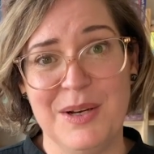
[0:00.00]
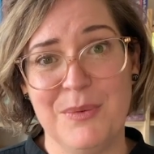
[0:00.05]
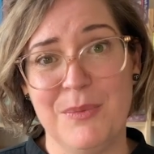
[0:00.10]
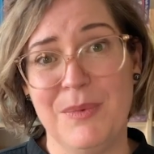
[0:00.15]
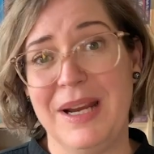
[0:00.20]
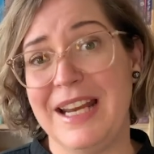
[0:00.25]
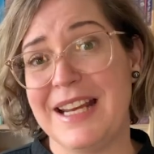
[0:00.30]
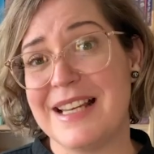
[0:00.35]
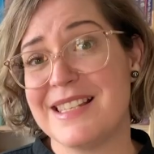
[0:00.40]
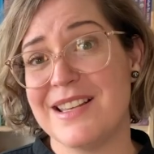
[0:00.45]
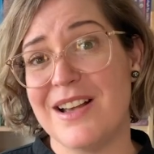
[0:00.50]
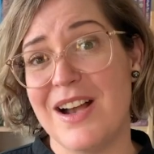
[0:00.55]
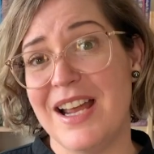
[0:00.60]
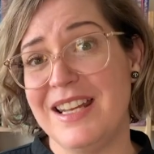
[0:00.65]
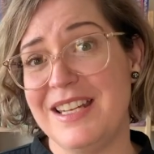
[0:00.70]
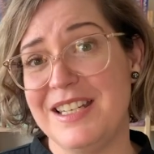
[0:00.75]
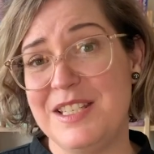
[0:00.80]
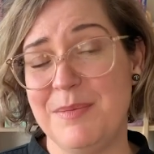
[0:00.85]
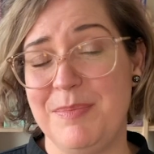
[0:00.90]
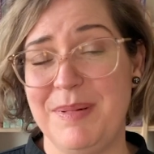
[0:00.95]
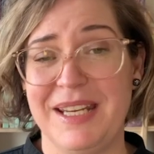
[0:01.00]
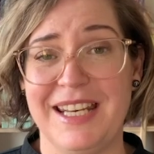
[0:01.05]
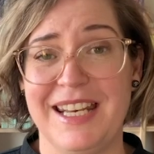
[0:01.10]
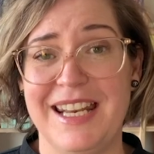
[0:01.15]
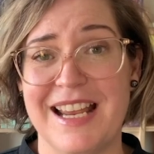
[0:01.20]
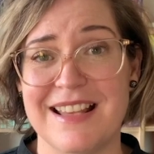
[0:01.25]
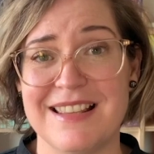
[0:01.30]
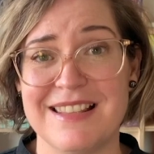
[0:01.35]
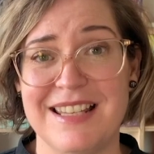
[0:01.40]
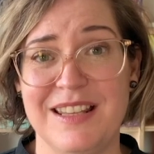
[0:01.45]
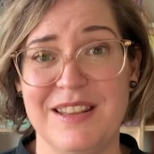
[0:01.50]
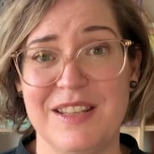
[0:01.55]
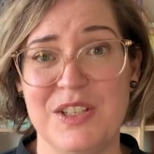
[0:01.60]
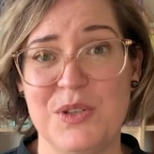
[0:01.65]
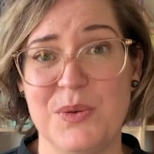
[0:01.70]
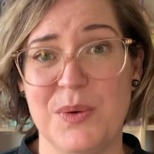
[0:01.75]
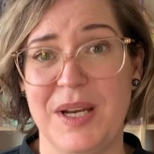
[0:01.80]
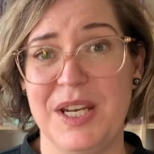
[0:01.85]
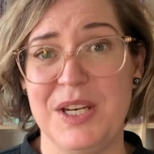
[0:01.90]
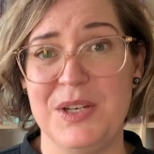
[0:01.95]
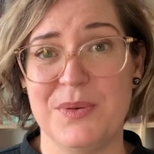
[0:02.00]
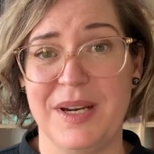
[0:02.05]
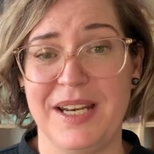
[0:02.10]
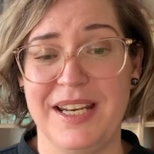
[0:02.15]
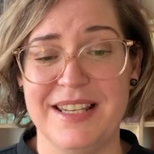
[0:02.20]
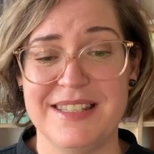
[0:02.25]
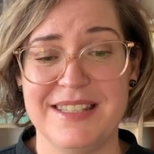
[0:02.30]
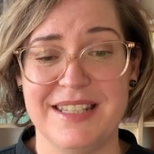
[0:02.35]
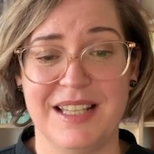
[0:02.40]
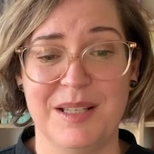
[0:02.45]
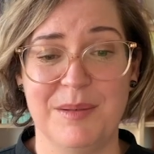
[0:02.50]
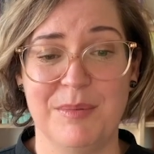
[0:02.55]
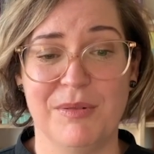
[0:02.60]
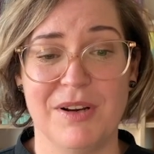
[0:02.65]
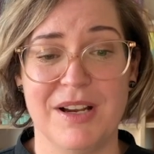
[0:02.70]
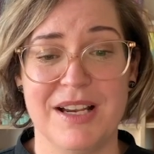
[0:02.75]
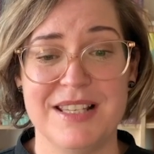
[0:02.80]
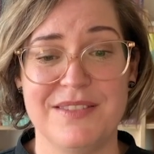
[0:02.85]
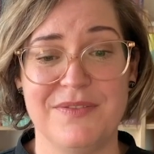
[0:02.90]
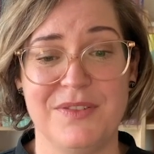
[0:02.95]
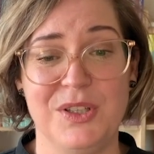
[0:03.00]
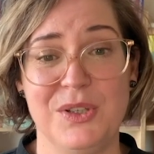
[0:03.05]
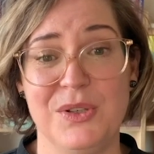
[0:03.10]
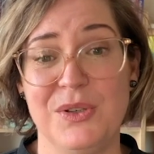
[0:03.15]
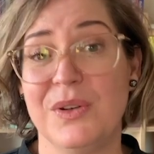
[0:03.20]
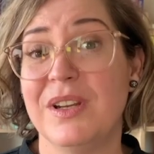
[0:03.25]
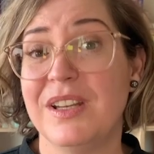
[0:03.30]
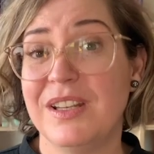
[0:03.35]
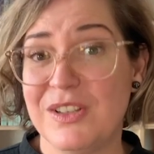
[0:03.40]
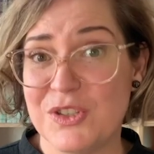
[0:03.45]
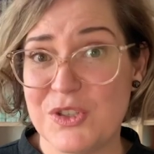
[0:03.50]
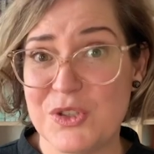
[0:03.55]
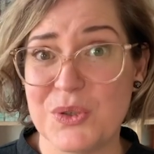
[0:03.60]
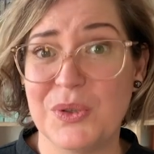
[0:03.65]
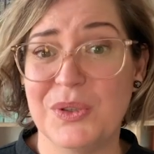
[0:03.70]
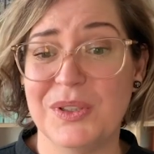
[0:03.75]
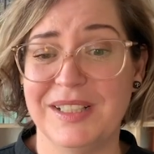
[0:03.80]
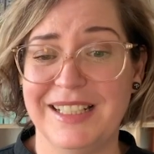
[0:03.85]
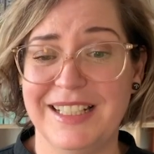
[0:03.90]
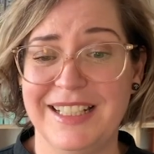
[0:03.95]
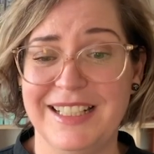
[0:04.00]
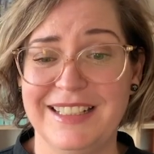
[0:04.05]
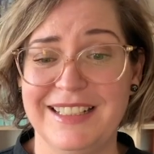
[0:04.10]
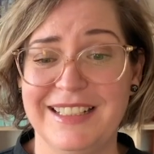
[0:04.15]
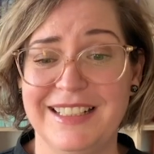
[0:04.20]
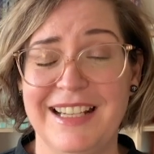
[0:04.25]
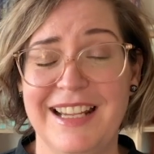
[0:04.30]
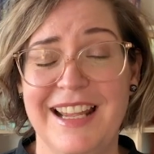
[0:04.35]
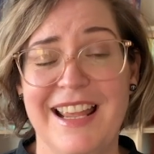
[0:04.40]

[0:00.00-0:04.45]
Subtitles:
We're excited to be announcing the 2020 Stella Prize for you shortly.